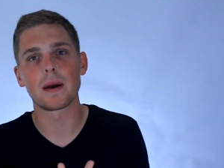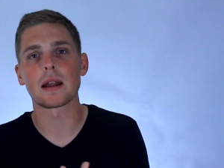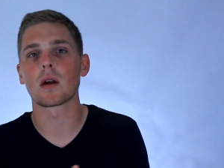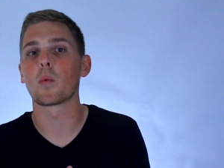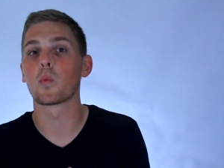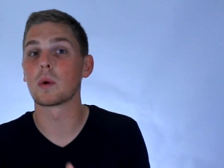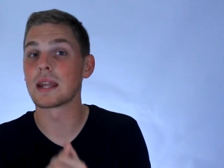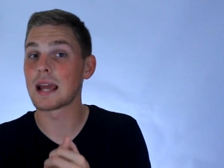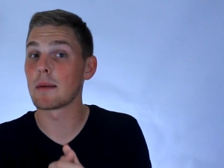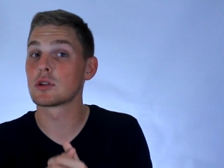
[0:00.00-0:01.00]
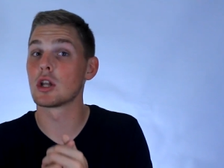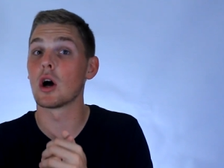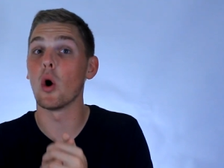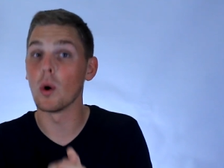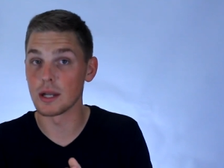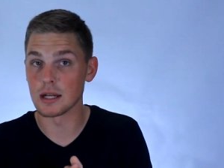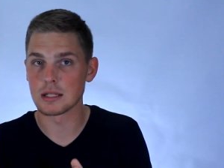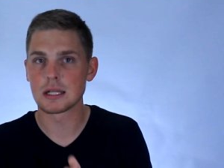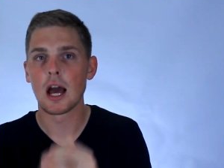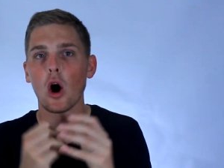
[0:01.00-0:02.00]
better when it comes to the
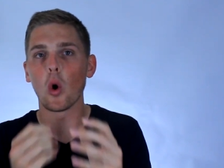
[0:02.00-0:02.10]
audience.